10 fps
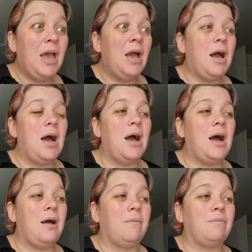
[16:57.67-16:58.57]

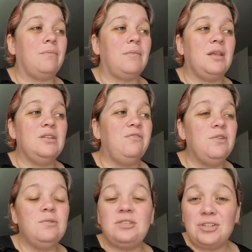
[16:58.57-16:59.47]

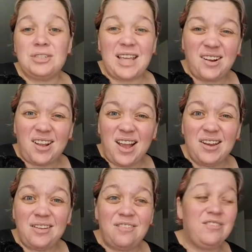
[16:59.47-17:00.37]
Diffusers that are
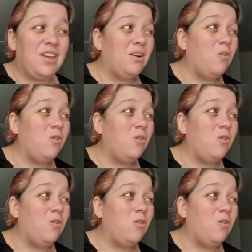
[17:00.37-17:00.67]
kind of, you know,